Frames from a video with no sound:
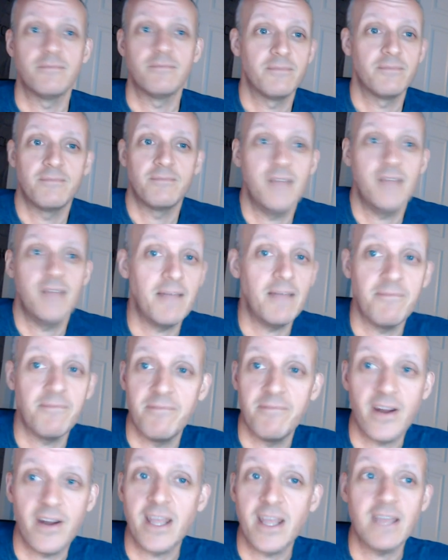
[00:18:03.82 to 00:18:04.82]
not
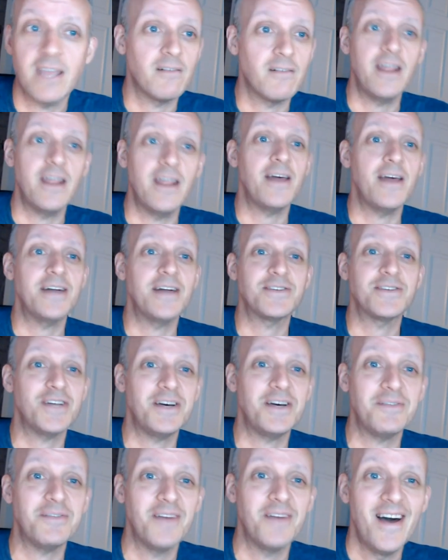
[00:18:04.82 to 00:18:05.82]
funny or any of that
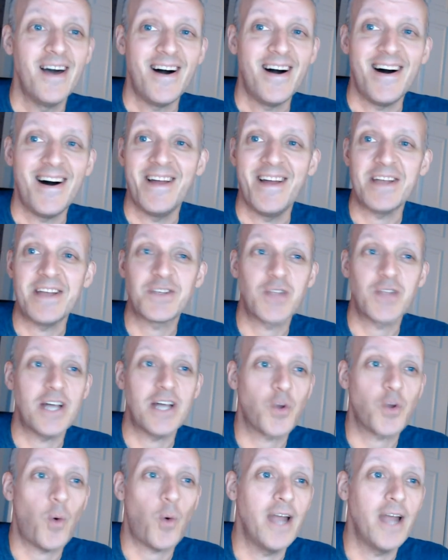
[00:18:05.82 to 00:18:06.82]
stuff. Uh, that's that's
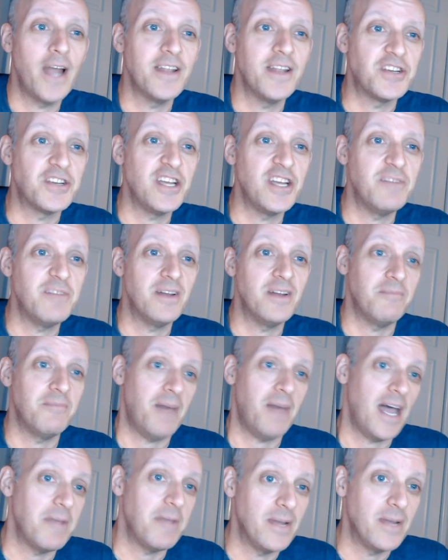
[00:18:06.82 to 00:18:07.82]
quite an achievement in
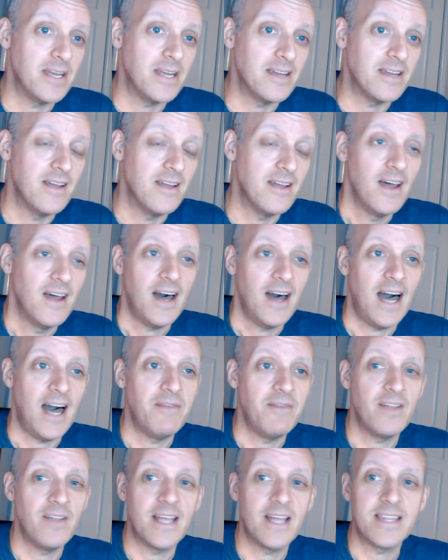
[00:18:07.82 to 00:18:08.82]
my opinion. I
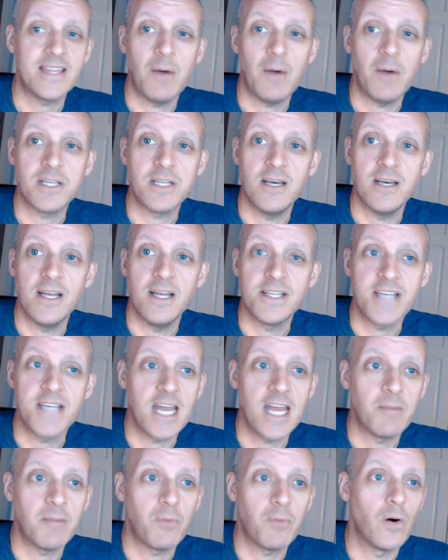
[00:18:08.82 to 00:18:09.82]
felt like that was an
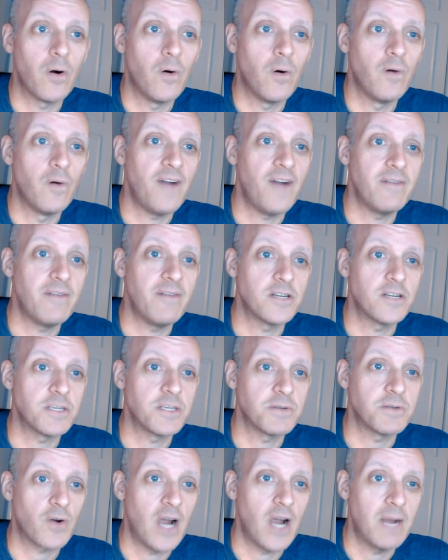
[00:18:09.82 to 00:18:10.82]
attainable goal, 500
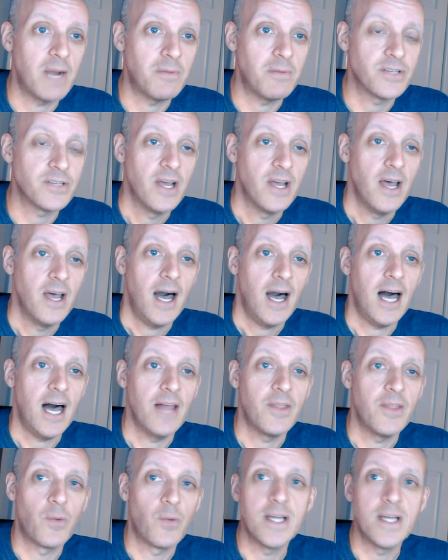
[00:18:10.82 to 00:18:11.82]
subscribers. Uh,
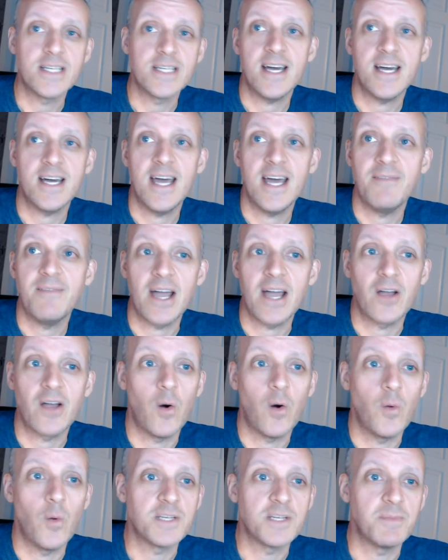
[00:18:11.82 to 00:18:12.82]
the reason I have that
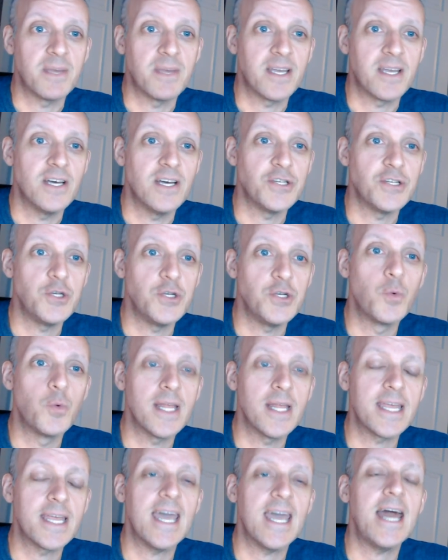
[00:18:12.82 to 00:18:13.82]
goal is because you
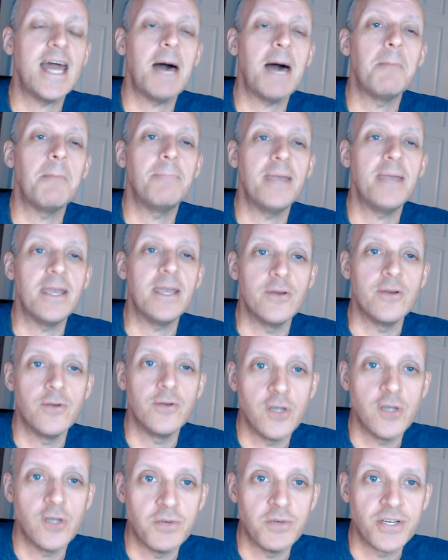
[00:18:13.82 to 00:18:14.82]
really cannot beat
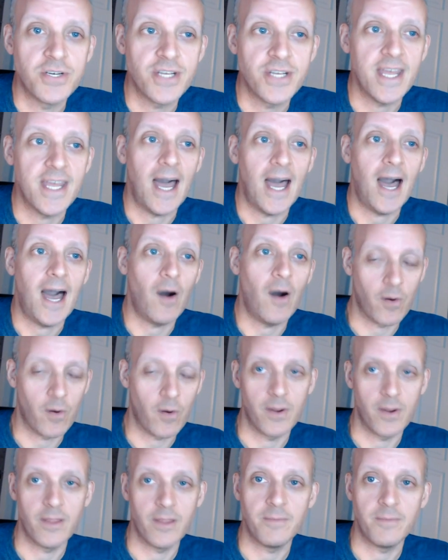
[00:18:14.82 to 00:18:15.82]
YouTube's shitty
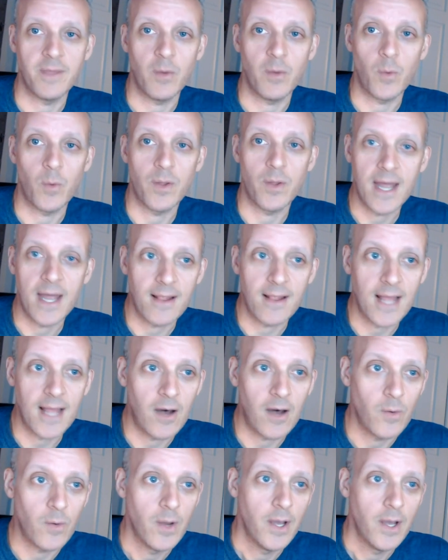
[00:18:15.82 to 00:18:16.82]
algorithm that will not
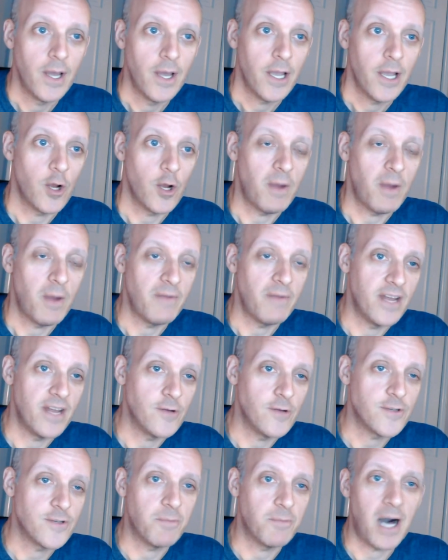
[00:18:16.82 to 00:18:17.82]
allow you know my
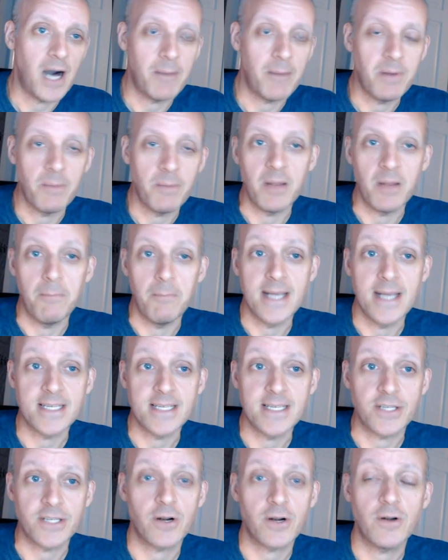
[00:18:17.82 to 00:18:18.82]
videos to pop up in a
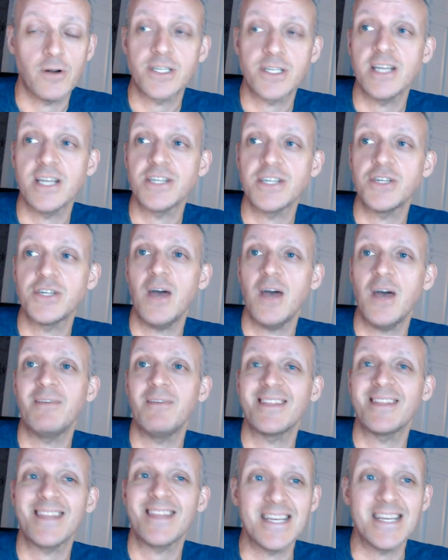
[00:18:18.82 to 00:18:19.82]
basic search unless you have
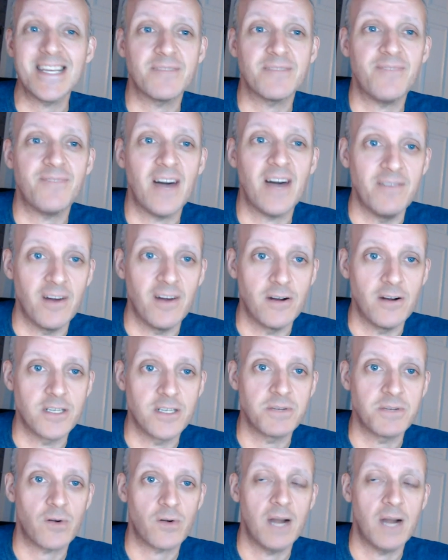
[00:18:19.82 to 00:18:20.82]
at least 500
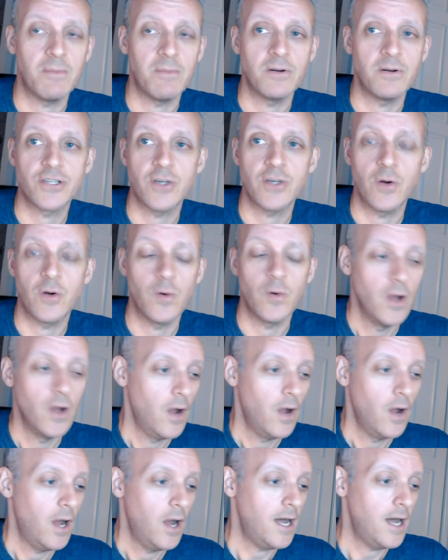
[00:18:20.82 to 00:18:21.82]
subscribers. So,
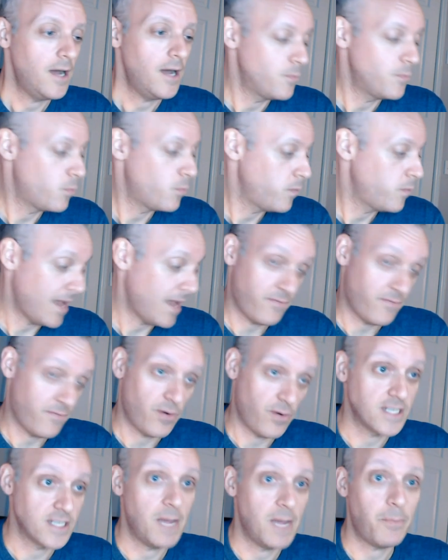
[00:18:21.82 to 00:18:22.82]
uh, like for
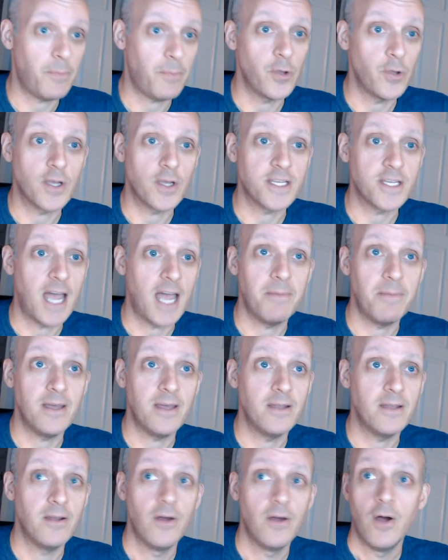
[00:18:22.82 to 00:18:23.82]
example, you could type
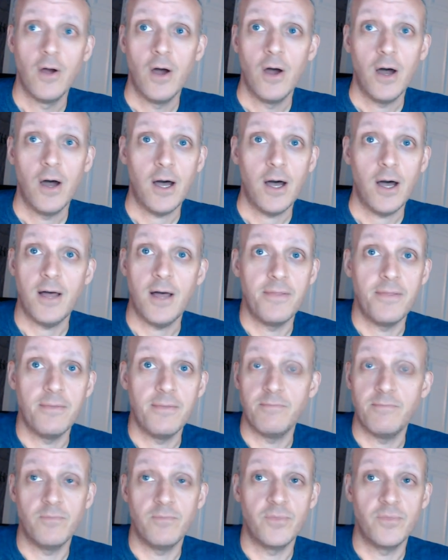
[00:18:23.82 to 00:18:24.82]
in uh,
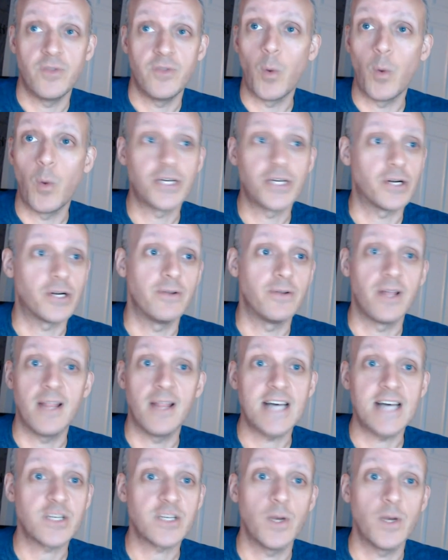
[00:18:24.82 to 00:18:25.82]
the Witcher, The
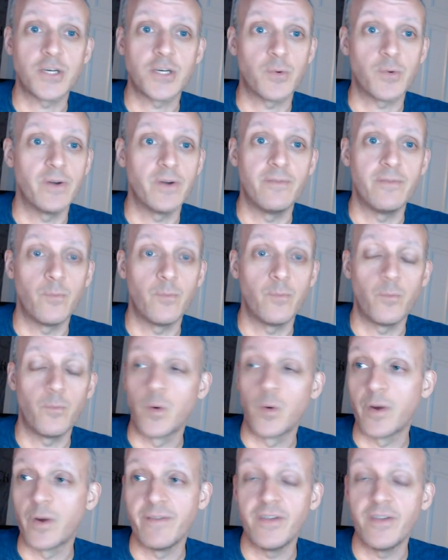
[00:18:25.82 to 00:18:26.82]
Last Witch re- re-
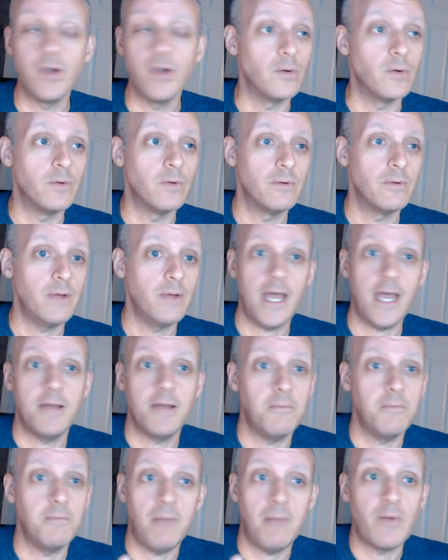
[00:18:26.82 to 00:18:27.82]
review,
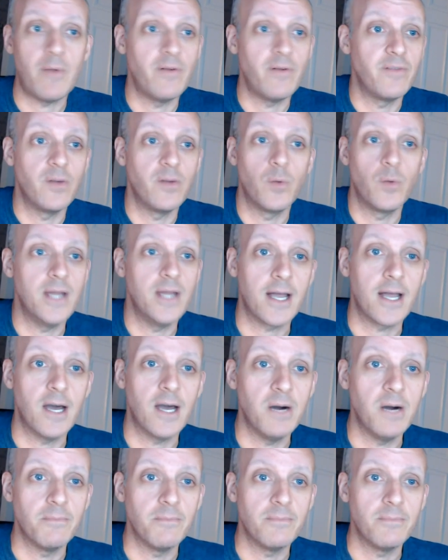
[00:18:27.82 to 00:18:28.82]
and my review would not come
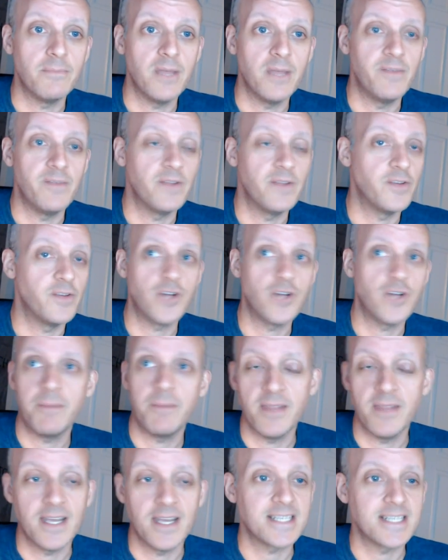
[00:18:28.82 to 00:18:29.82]
up, even if you typed
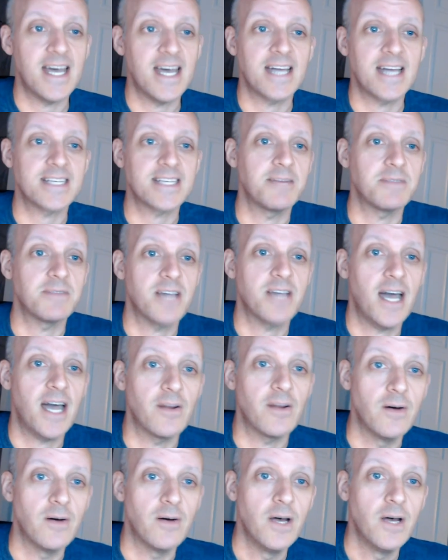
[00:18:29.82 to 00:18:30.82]
in the exact same
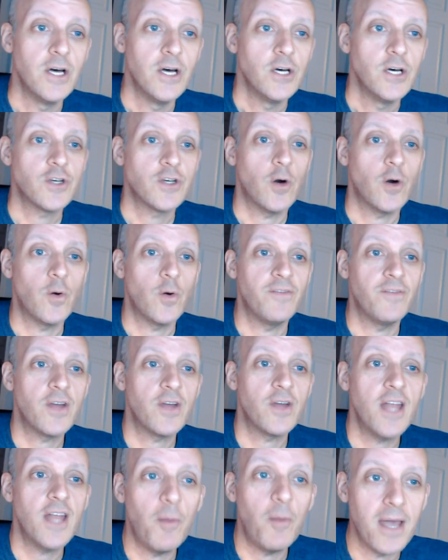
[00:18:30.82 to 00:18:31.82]
title. So if you
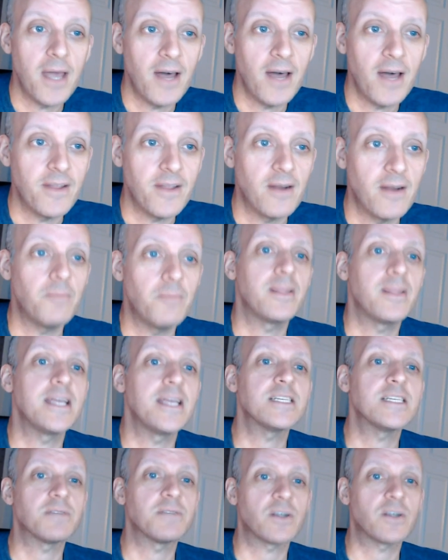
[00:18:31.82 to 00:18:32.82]
could help me out there,
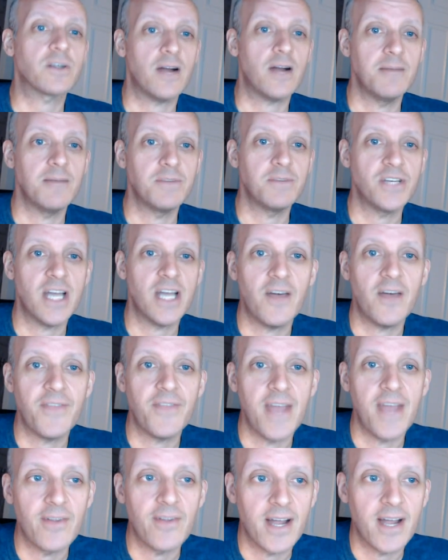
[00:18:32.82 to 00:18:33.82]
please subscribe. Check out the
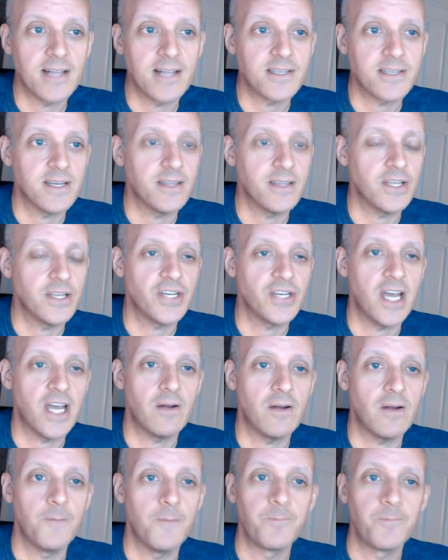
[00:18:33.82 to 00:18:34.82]
other content on the
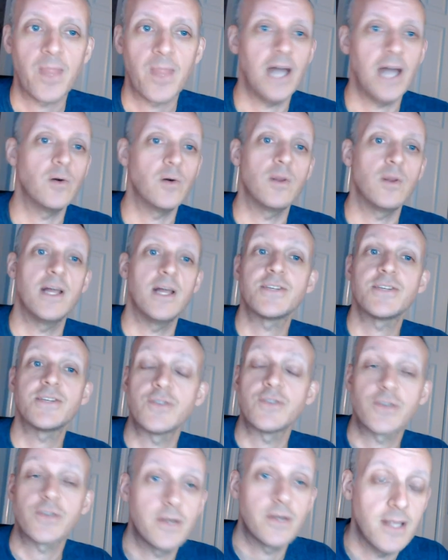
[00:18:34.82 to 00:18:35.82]
channel. I do a Let's,
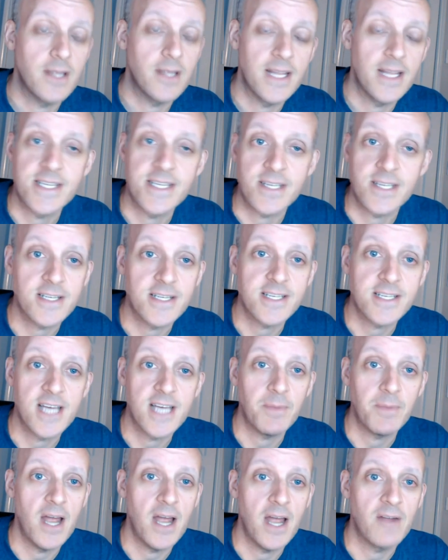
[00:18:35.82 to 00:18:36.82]
Dis- Let's Discuss
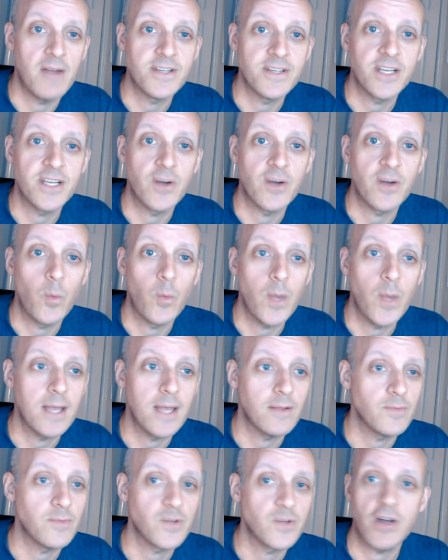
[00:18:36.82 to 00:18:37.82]
segment every single week,
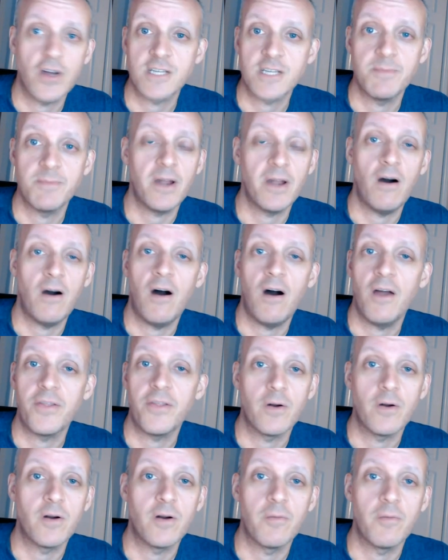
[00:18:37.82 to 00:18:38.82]
which talks about an
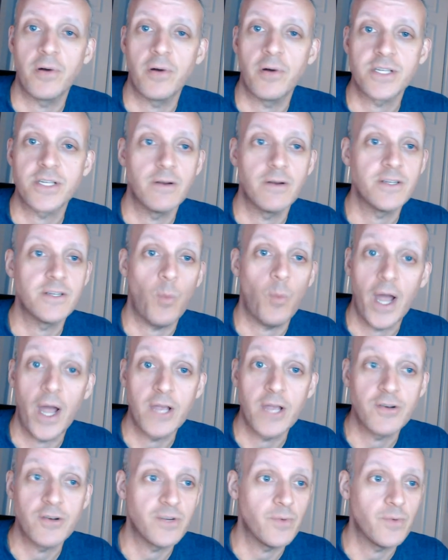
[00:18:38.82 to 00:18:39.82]
author or book series and why
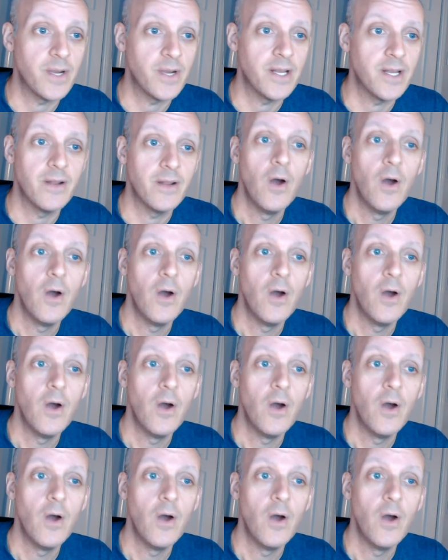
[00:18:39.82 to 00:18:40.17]
you should read it,